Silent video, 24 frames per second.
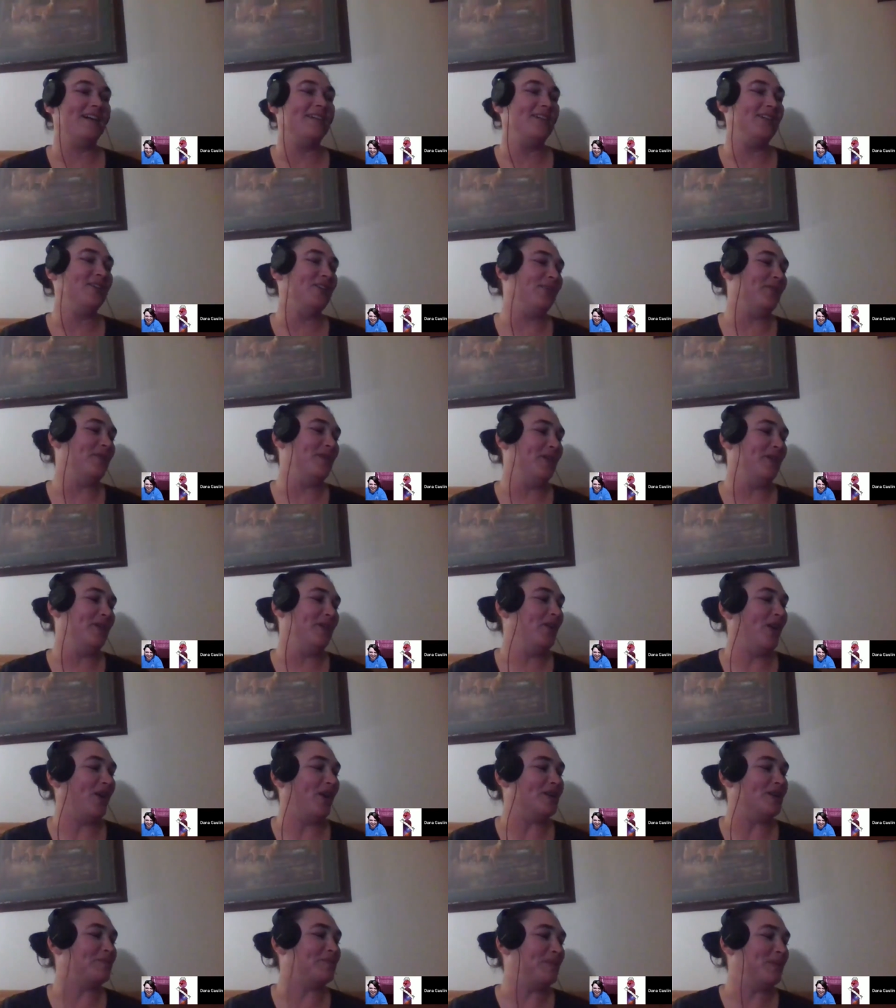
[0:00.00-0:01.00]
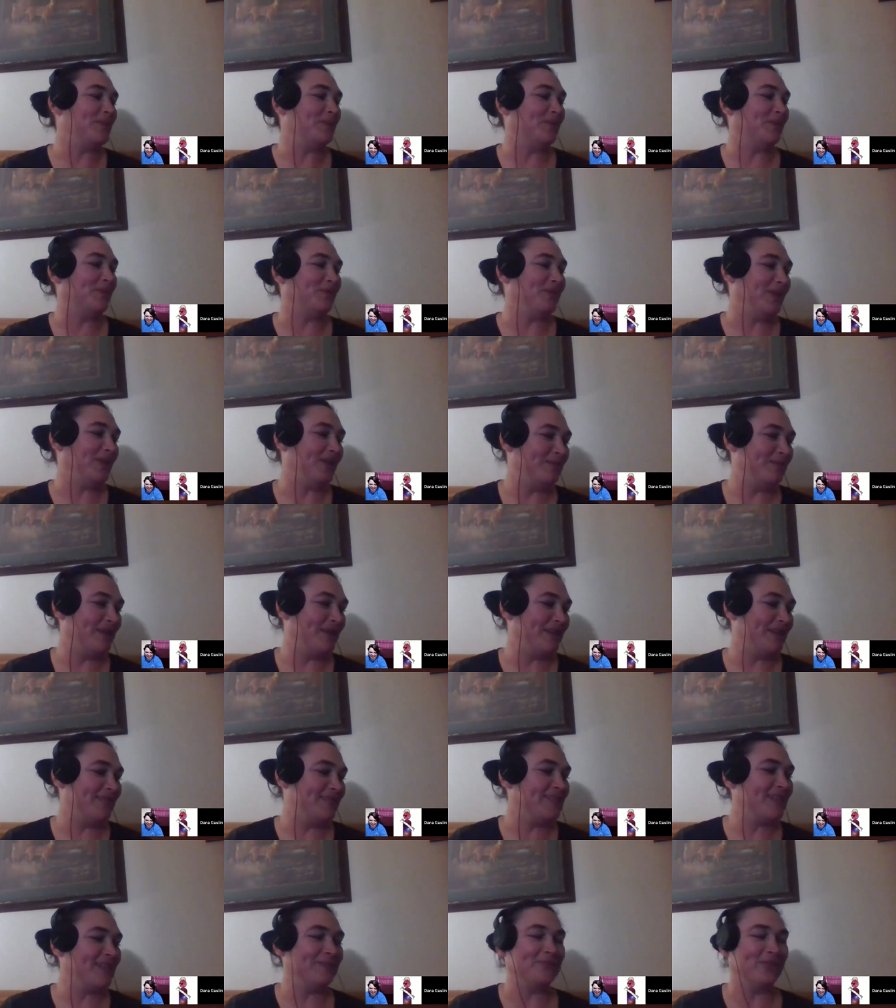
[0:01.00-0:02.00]
your husband will feed me.
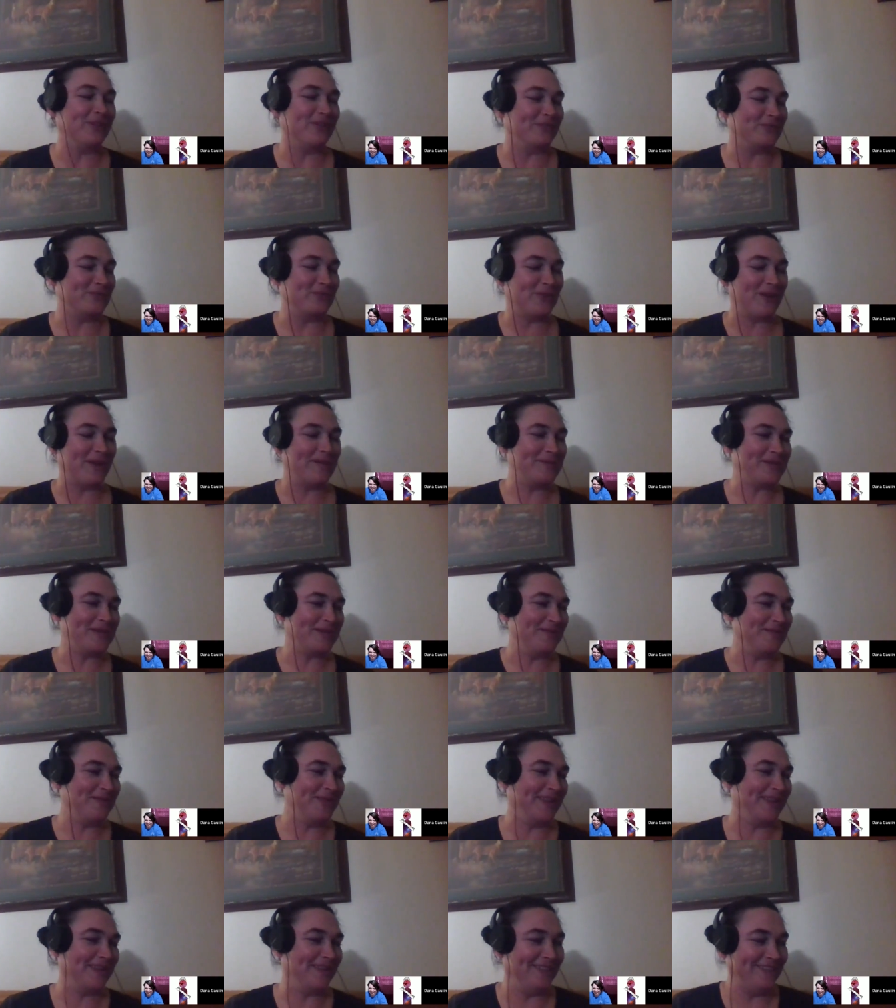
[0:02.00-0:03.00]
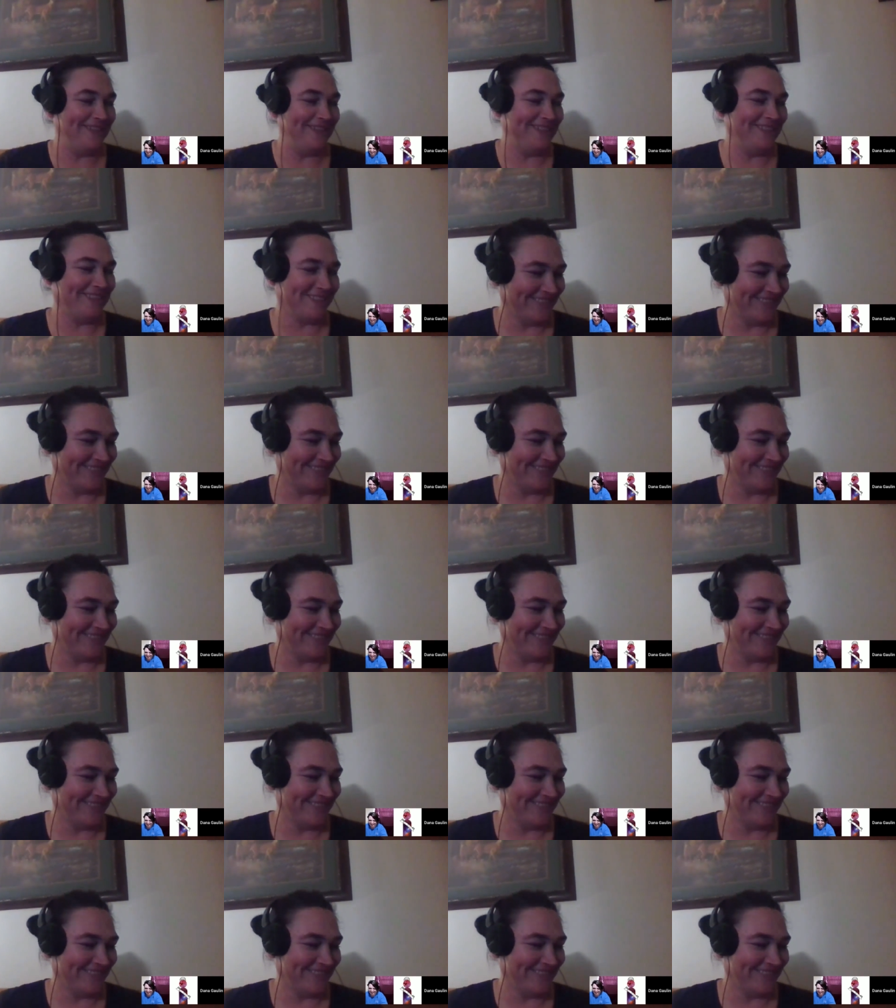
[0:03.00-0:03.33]
Someone will drop something.